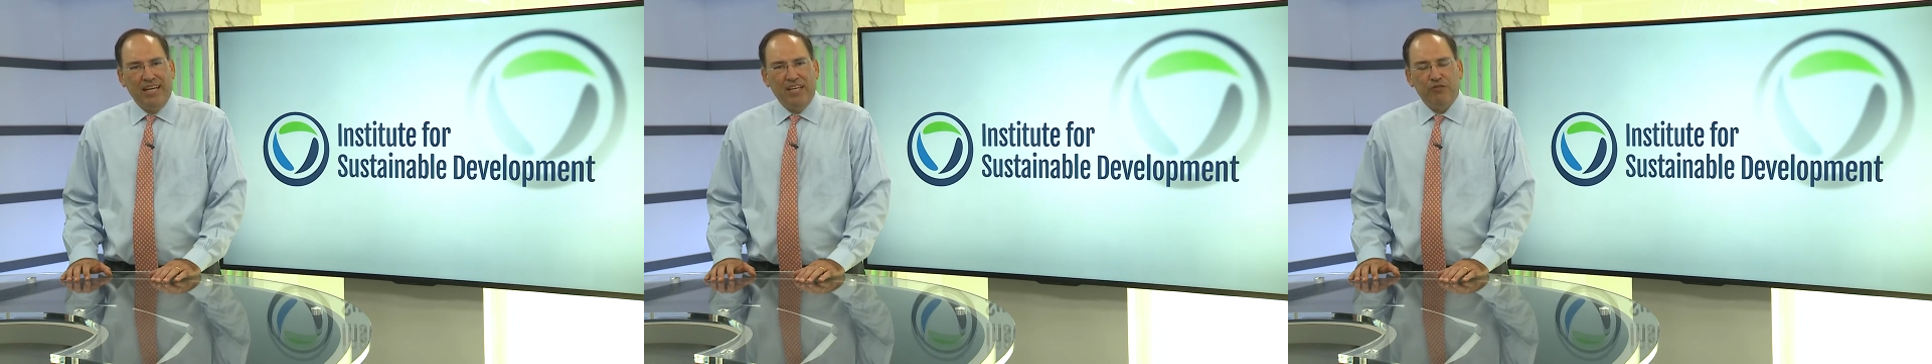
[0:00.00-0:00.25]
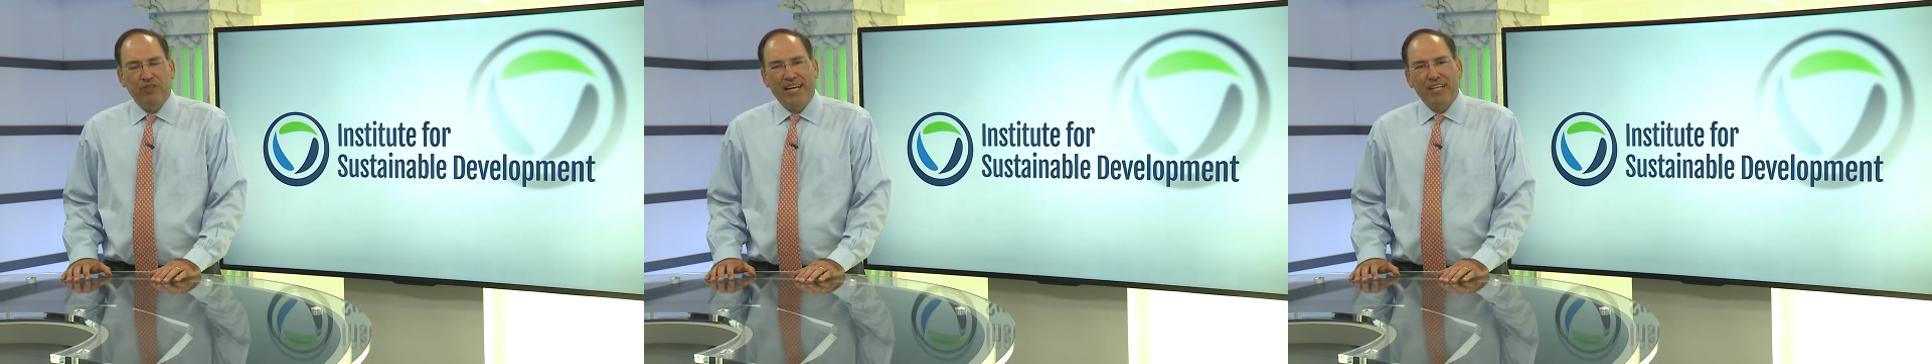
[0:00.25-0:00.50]

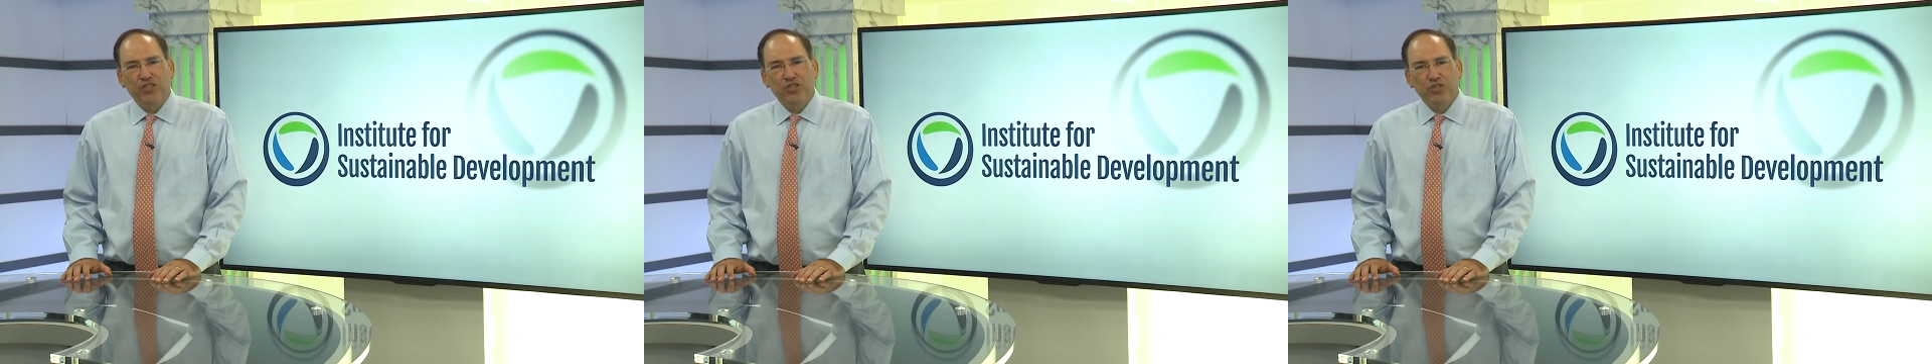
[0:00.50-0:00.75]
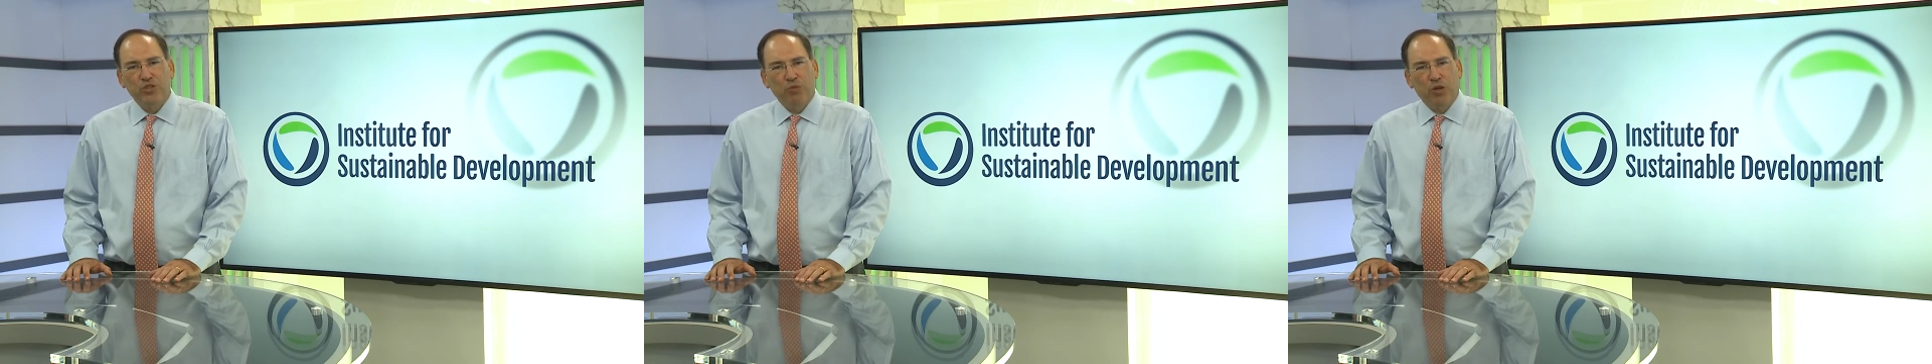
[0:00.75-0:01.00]
If
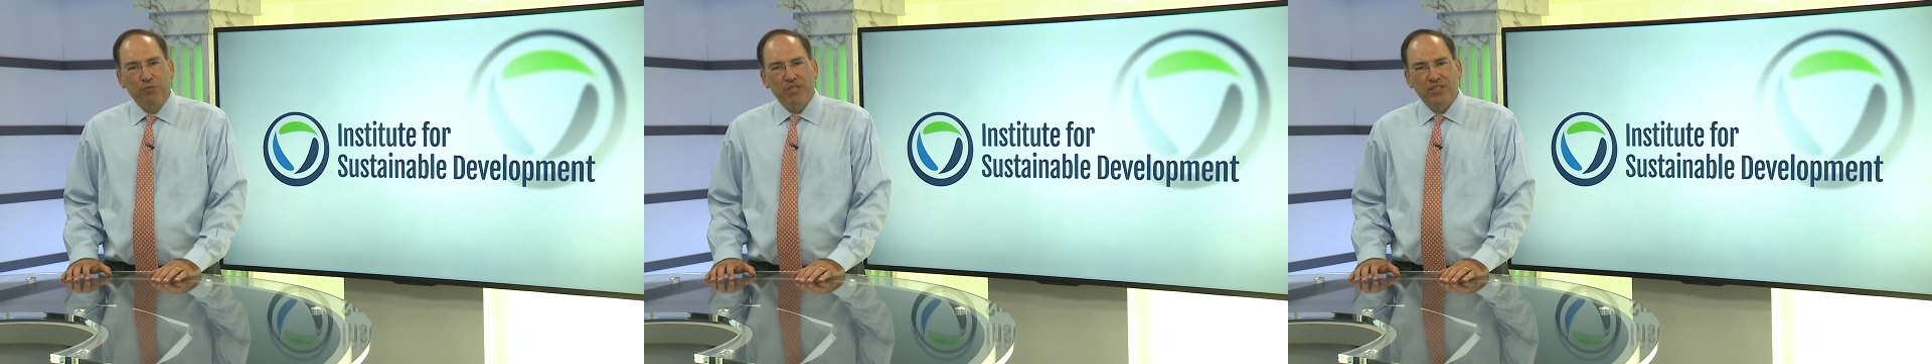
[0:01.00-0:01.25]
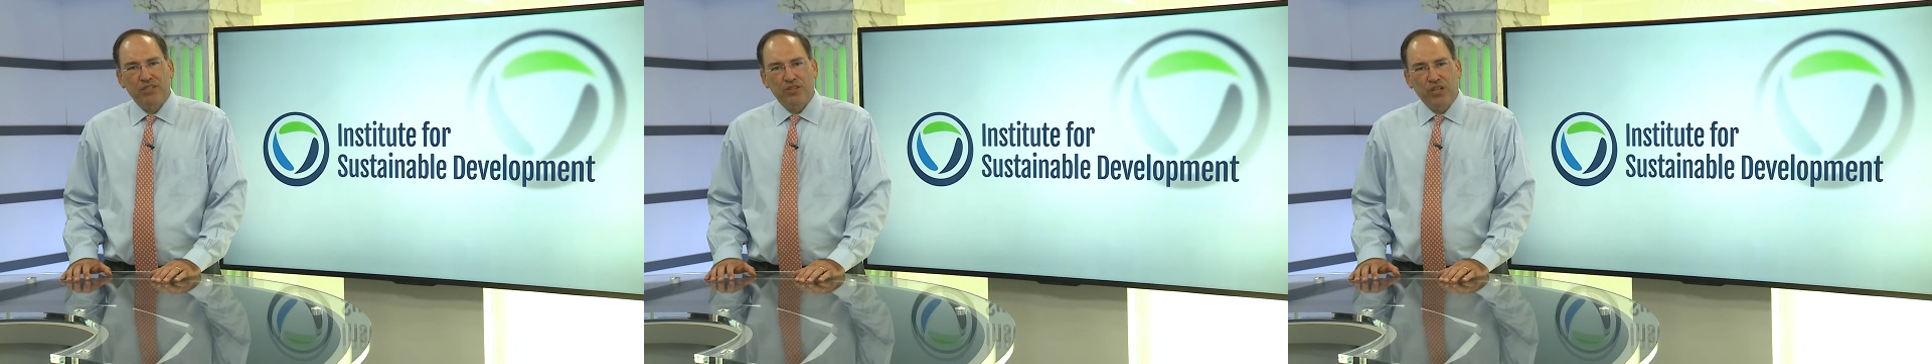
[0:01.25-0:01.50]
national small
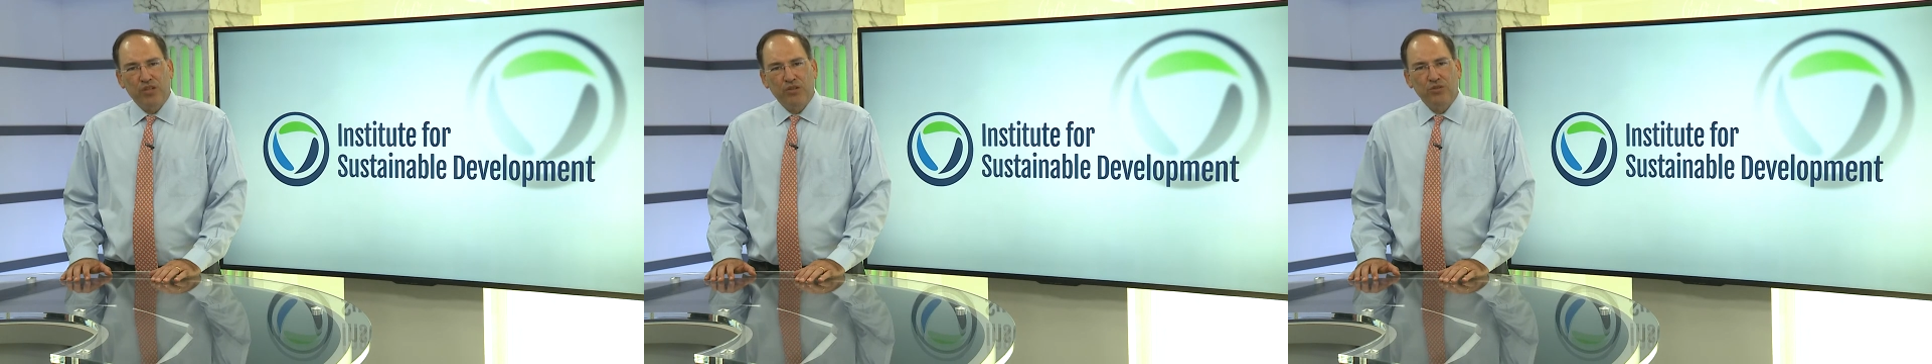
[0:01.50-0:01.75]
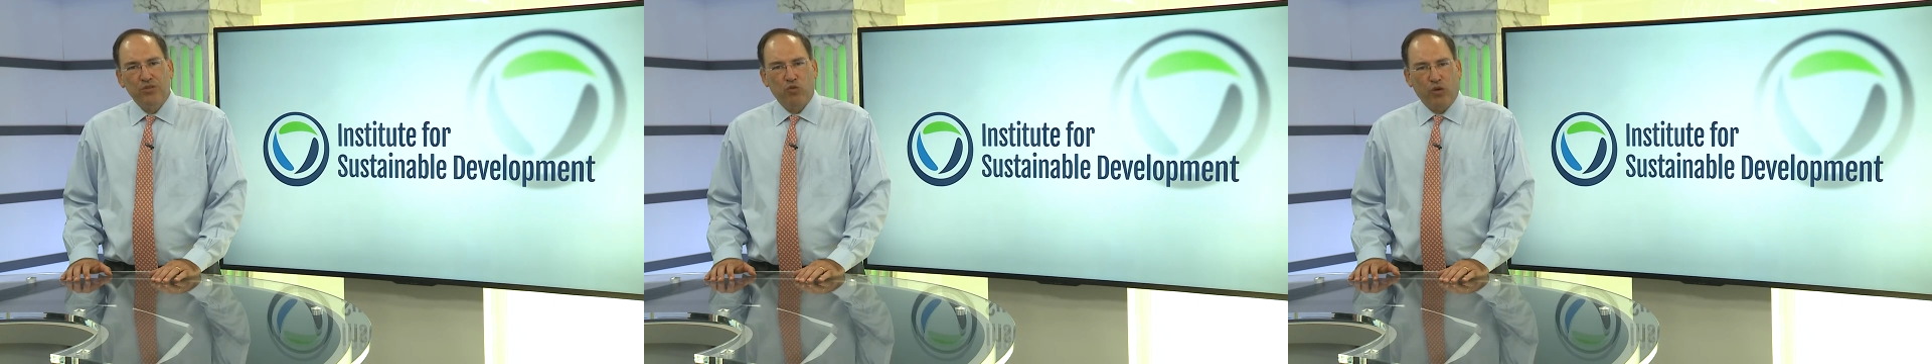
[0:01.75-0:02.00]
business
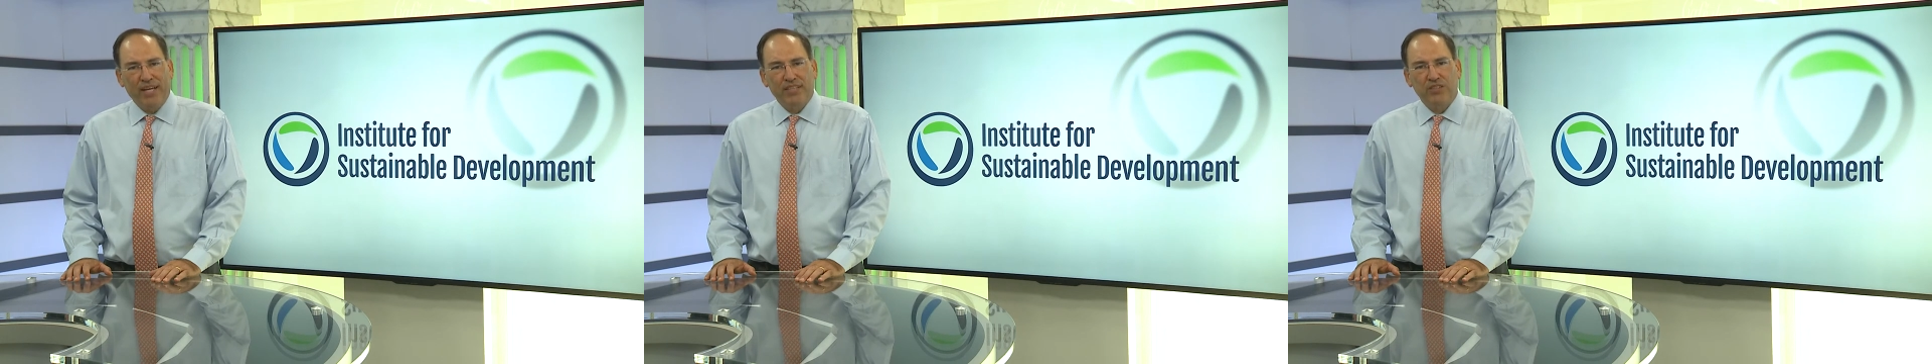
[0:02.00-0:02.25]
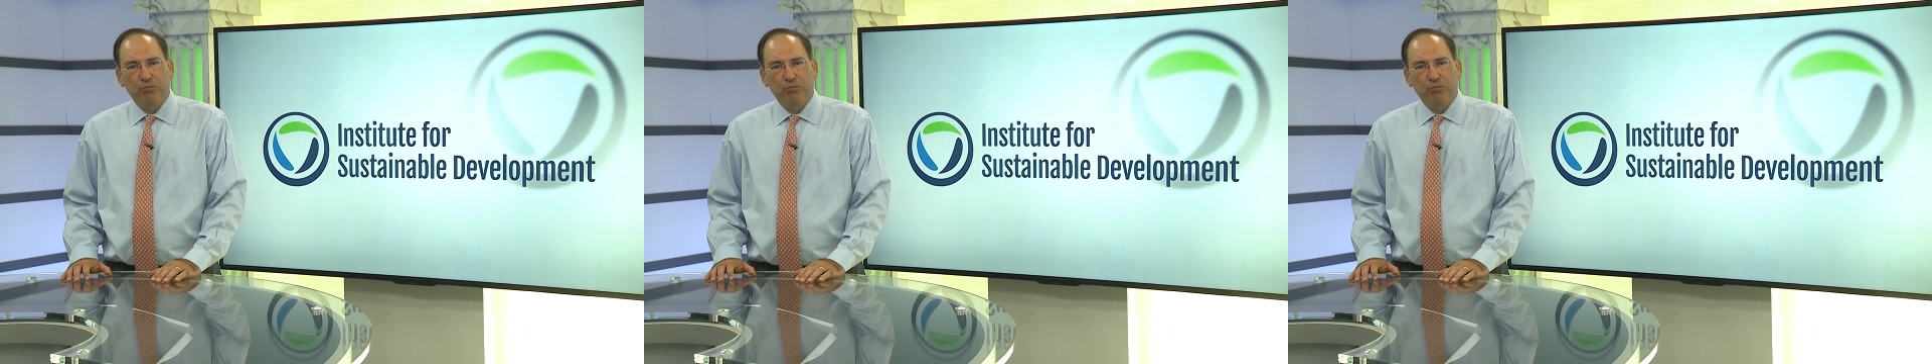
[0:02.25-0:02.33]
loans, grants,